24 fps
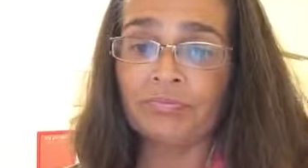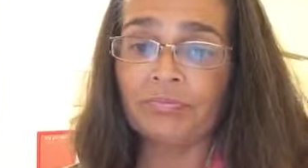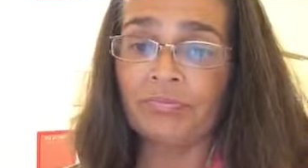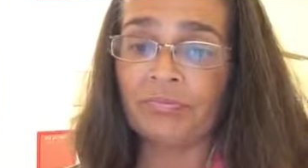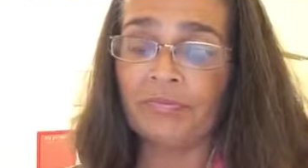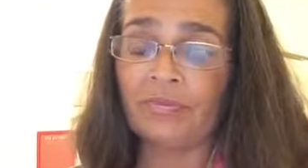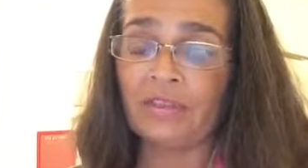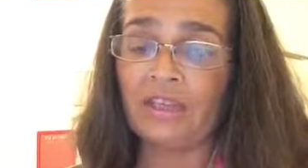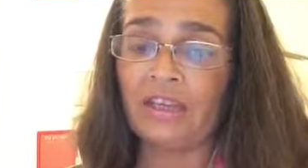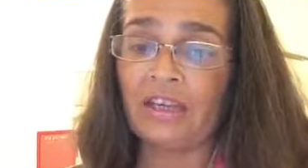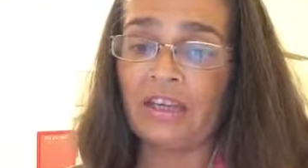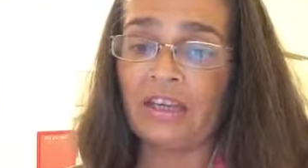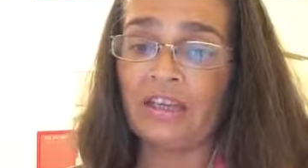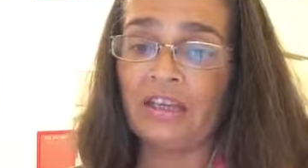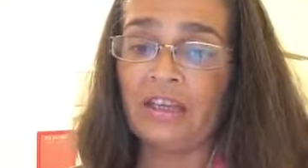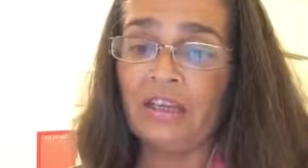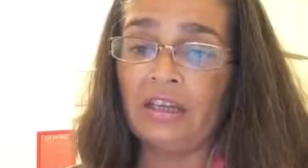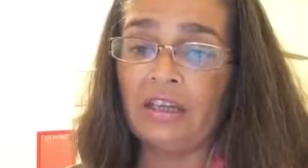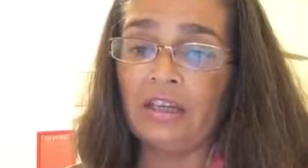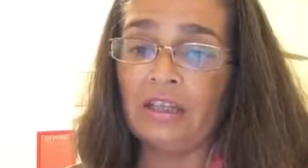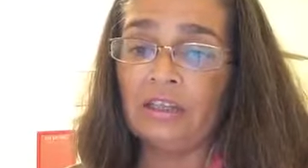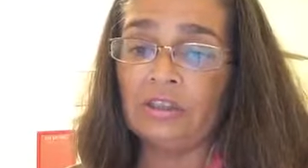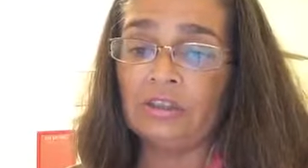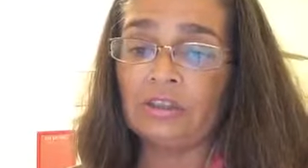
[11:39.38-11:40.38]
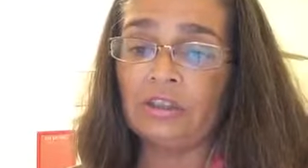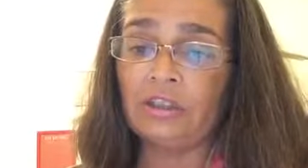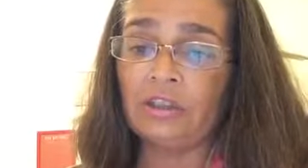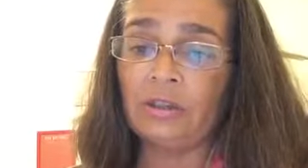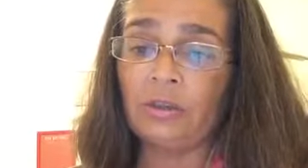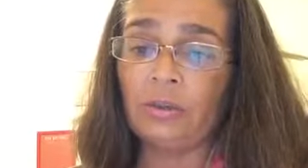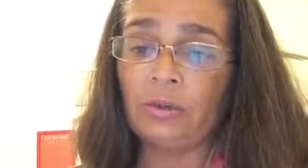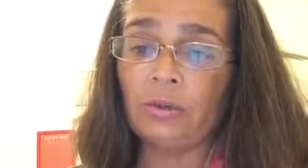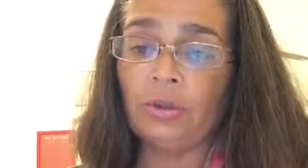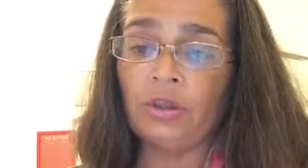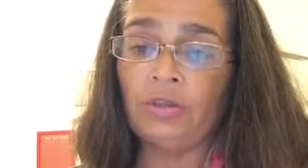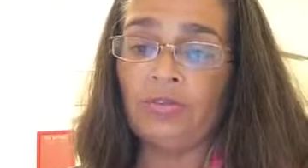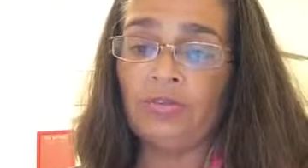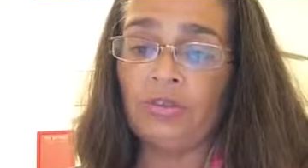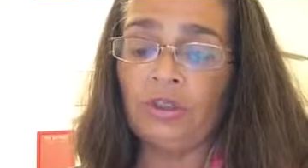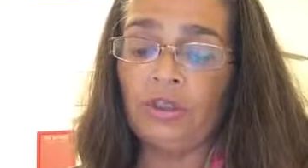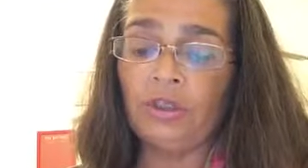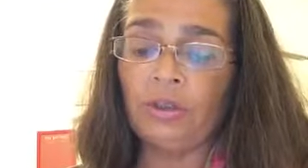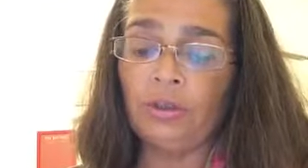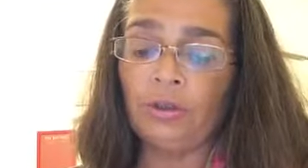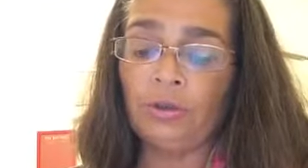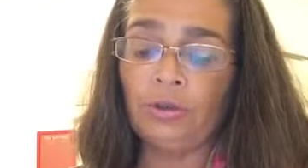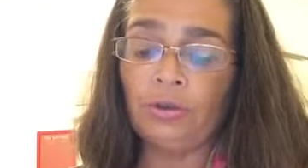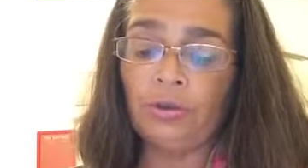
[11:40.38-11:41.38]
Okay, so if
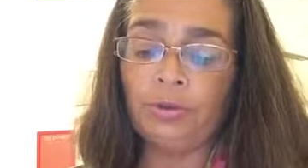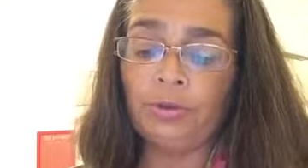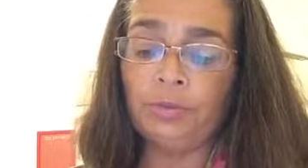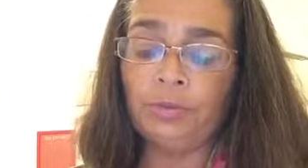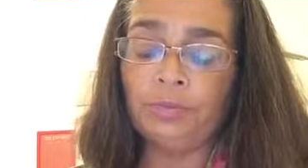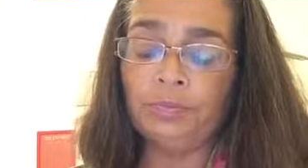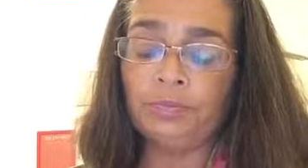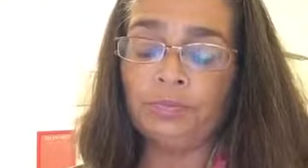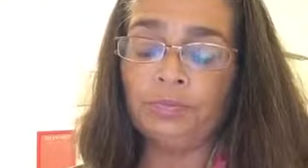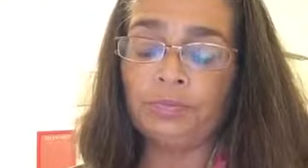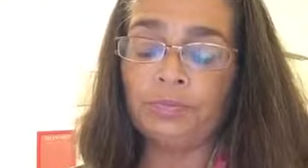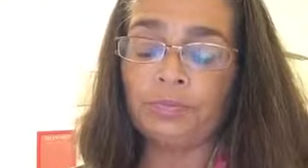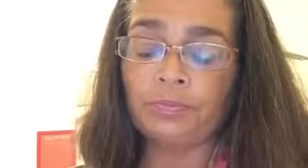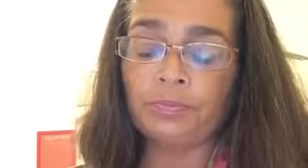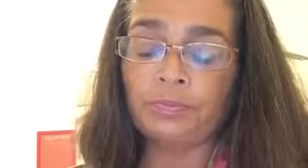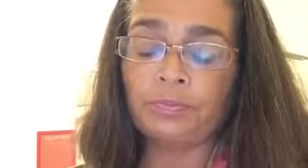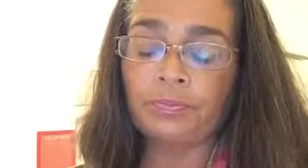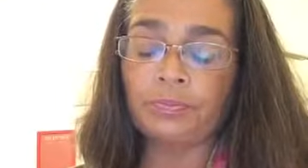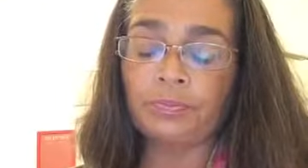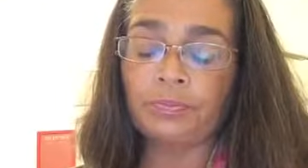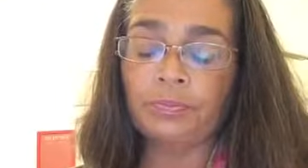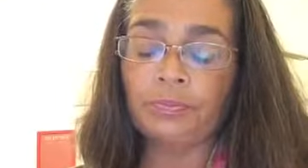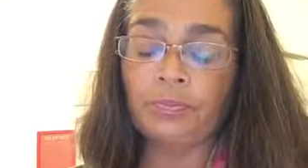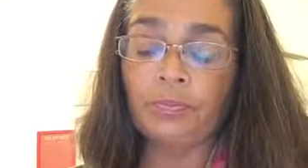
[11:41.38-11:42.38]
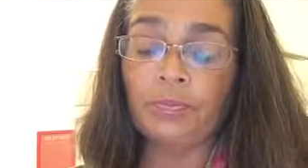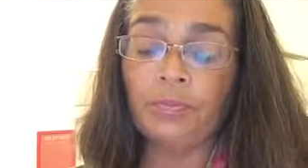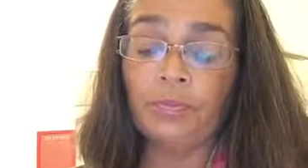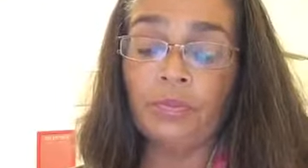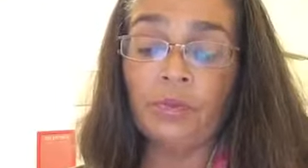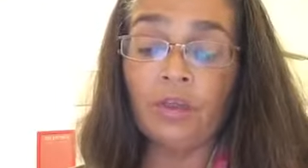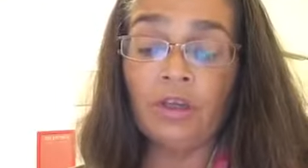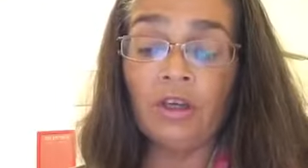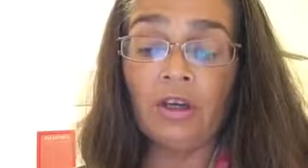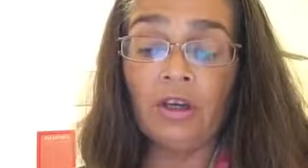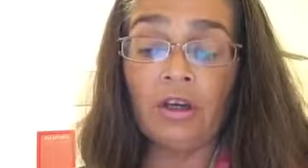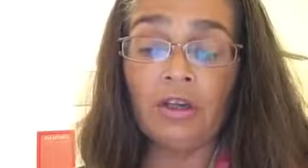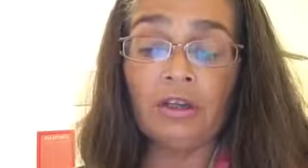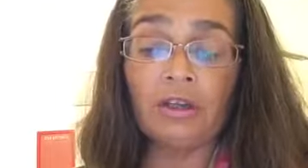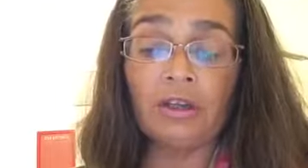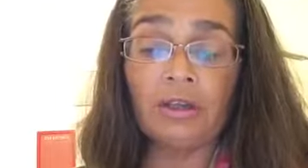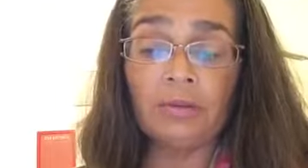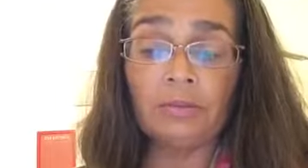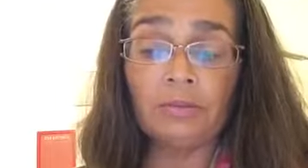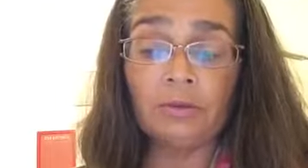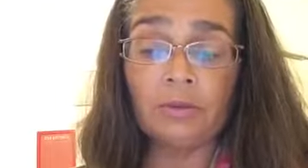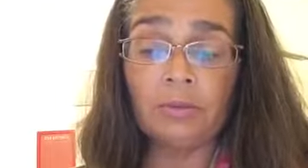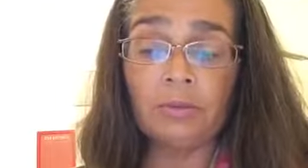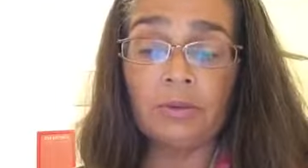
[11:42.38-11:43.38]
you are
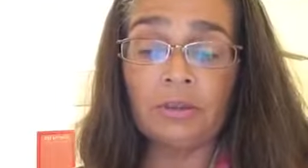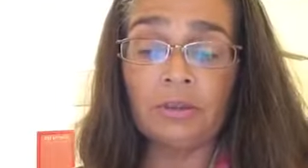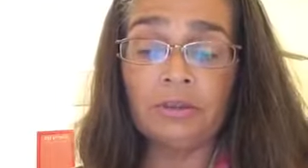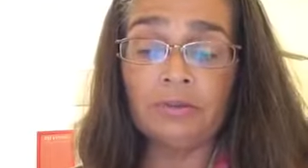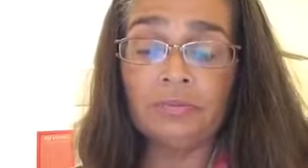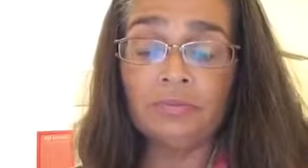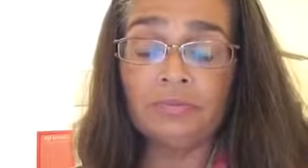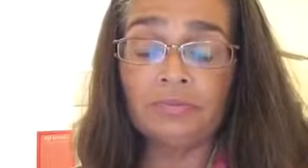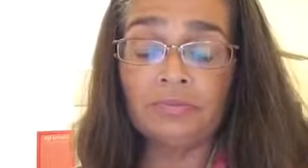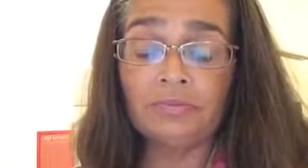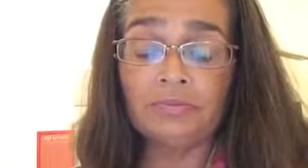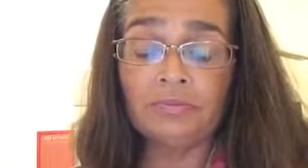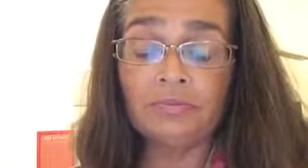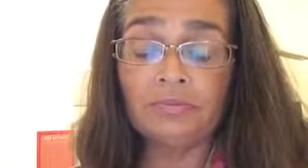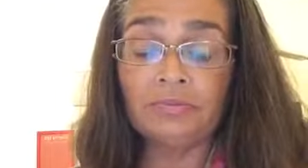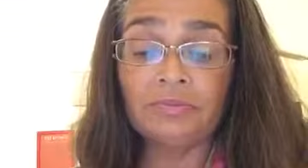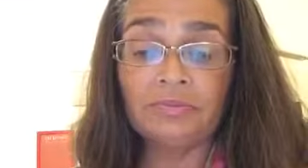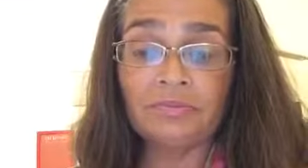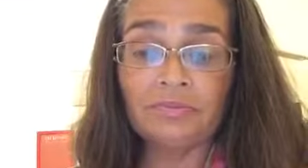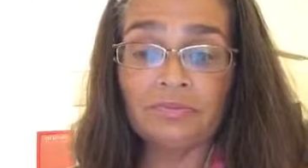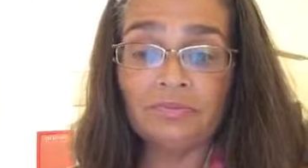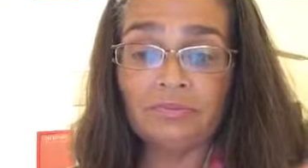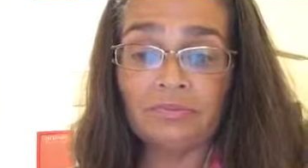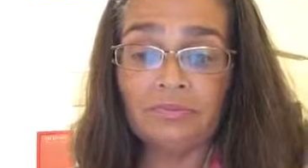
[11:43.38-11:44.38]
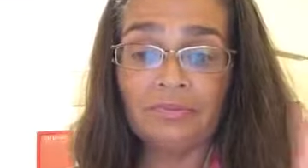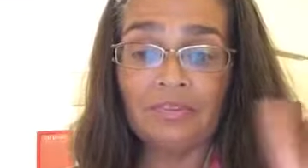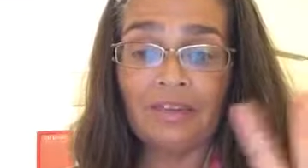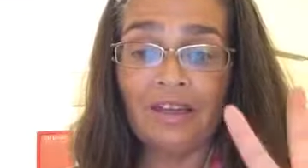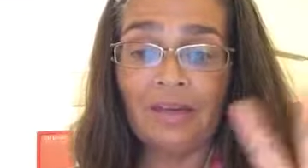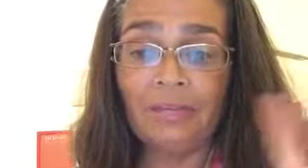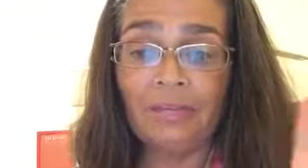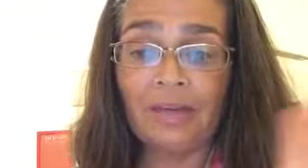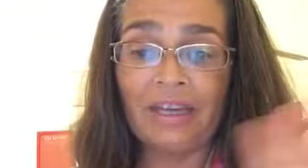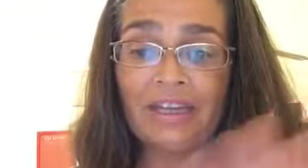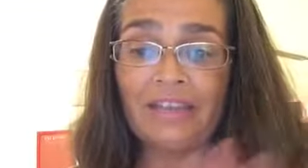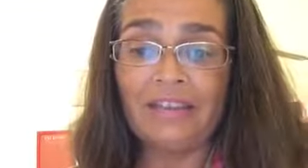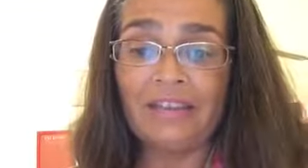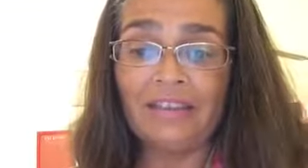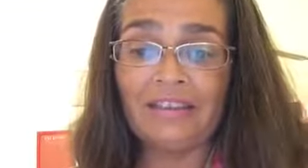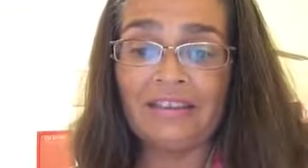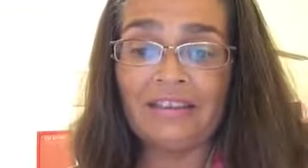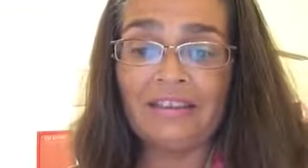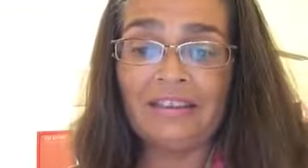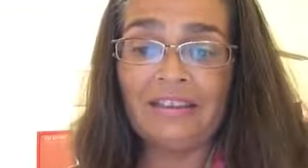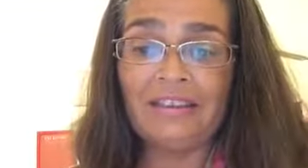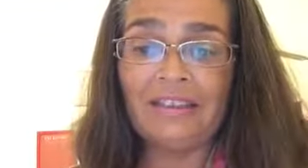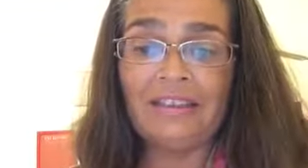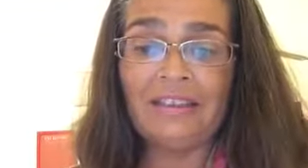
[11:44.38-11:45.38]
comfortable, hi Mike,
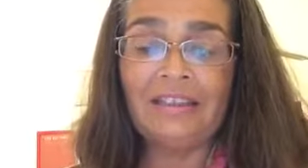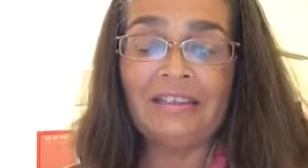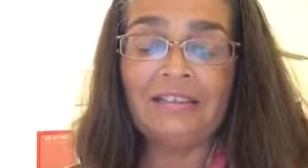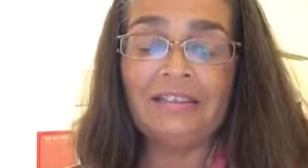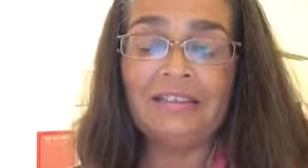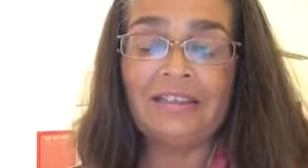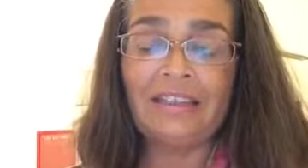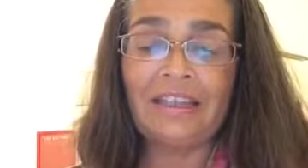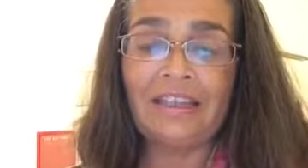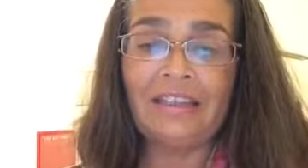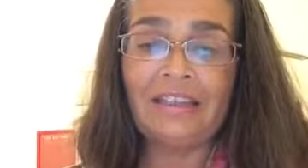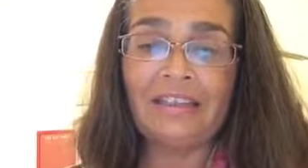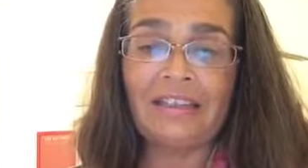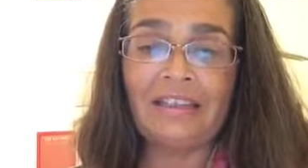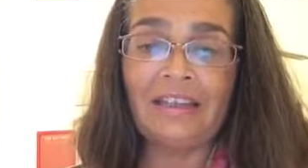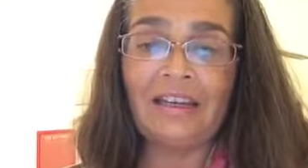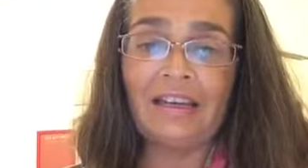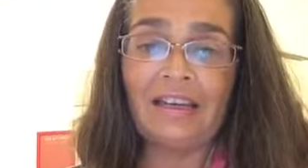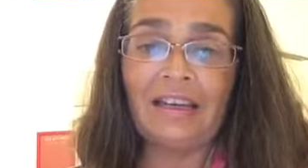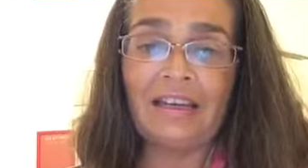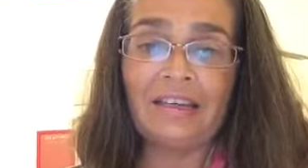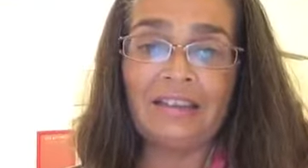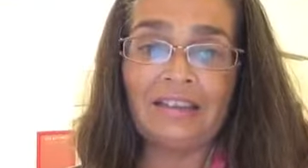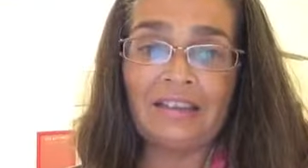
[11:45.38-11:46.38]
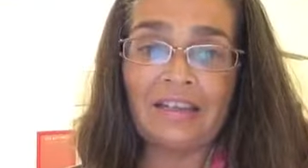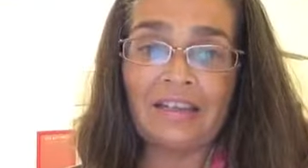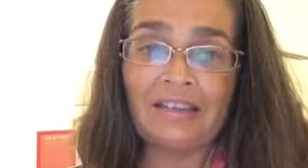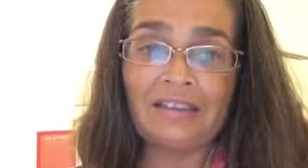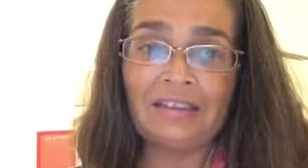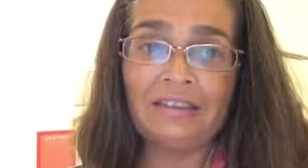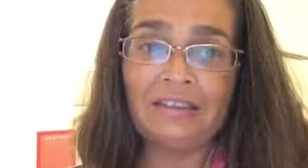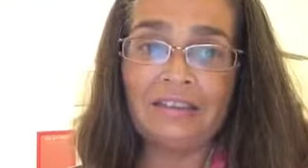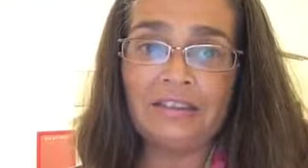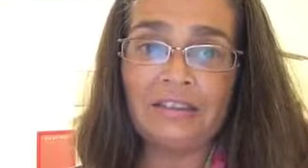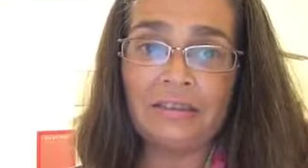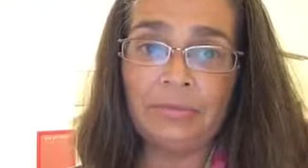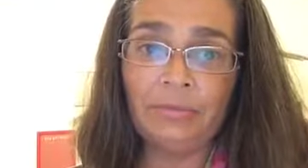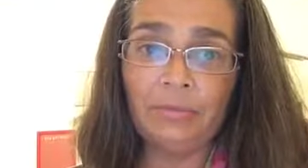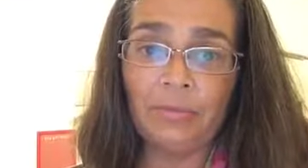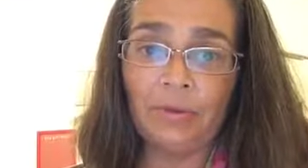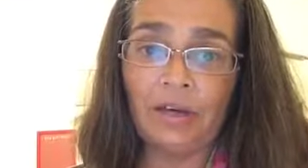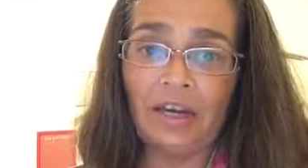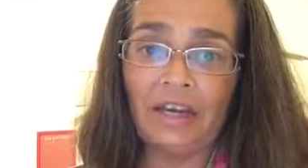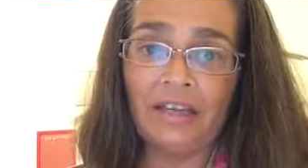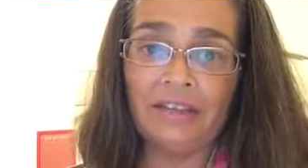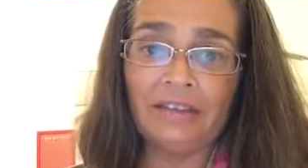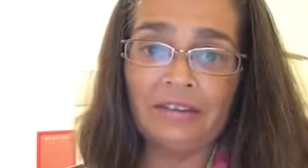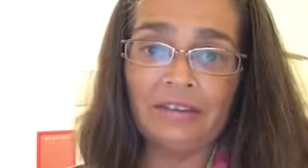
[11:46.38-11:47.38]
take a nice deep
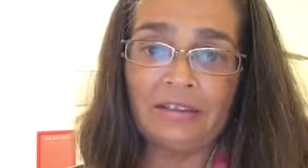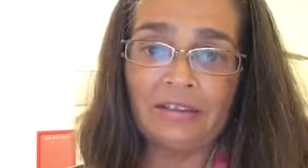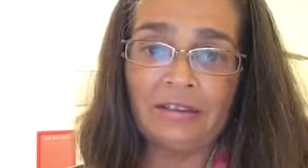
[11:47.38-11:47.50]
breath